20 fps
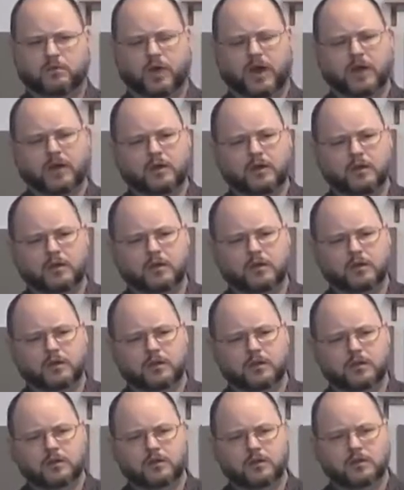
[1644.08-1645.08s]
what?
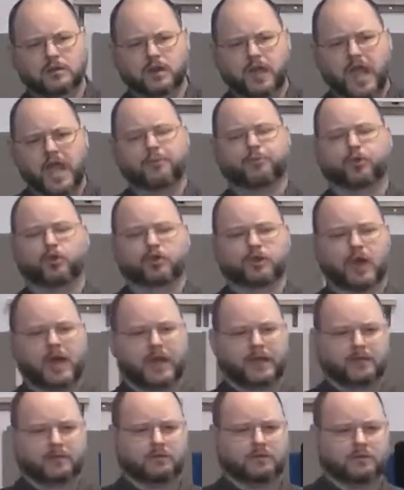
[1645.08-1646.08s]
April. April
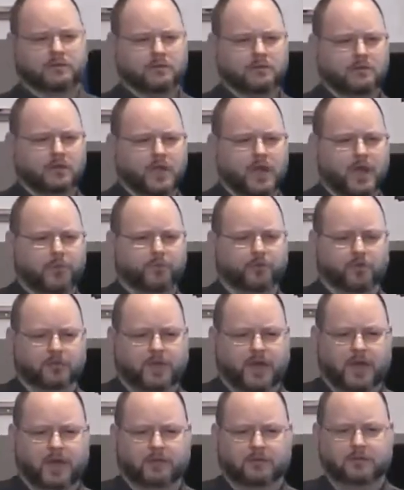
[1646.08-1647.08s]
9th. April
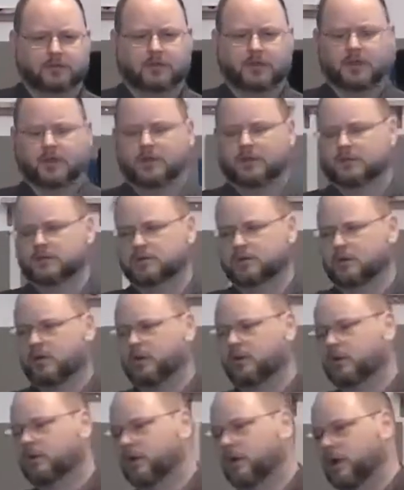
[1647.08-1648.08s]
9th.
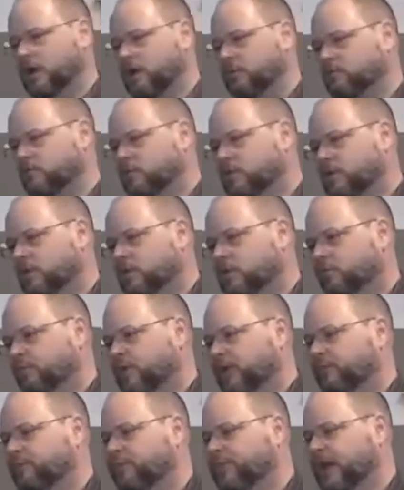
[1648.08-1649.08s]
So, um,
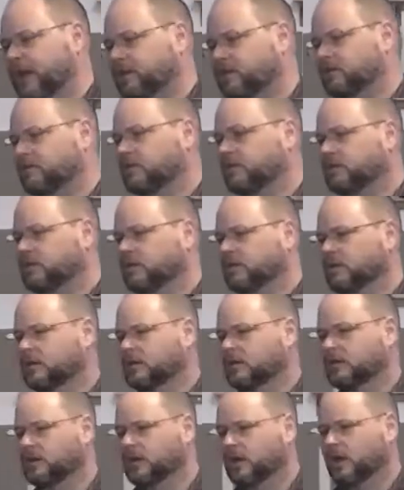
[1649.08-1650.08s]
but, but
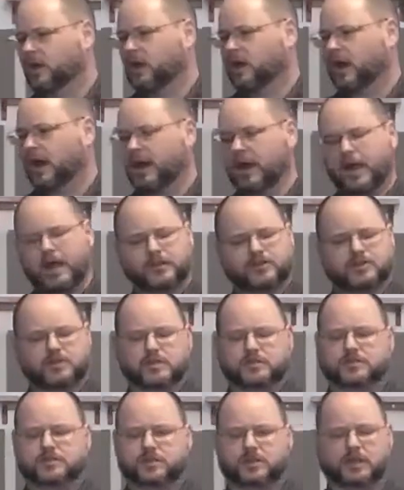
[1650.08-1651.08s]
I, I
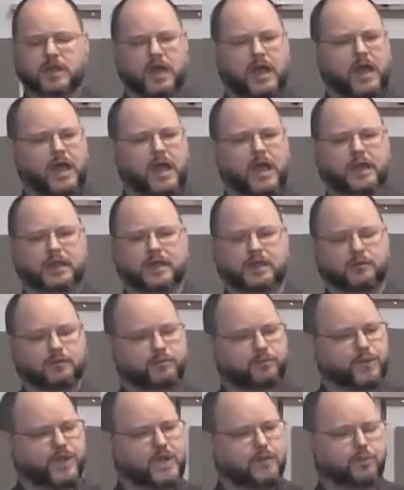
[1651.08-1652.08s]
just, I, I,
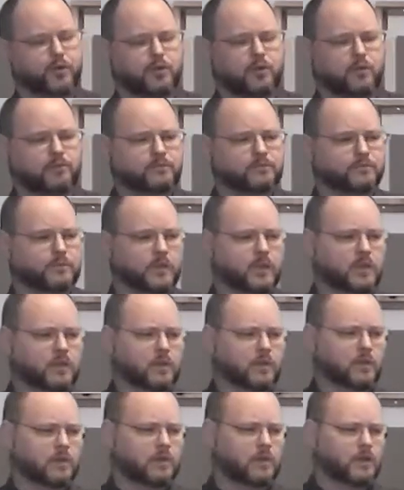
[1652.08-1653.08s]
people,
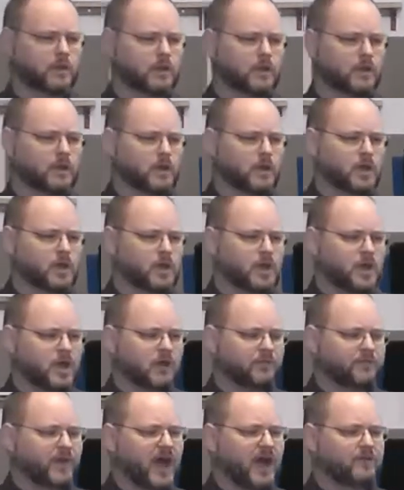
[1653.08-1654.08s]

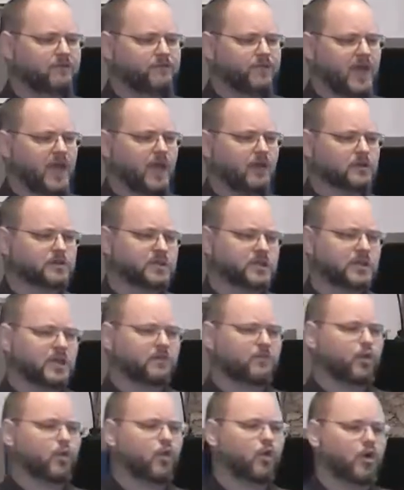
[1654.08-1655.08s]
if I fail to
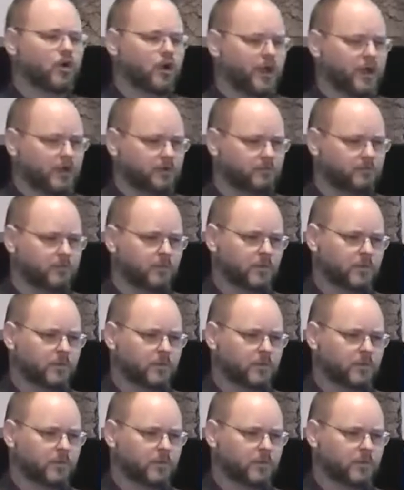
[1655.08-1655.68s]
give a word,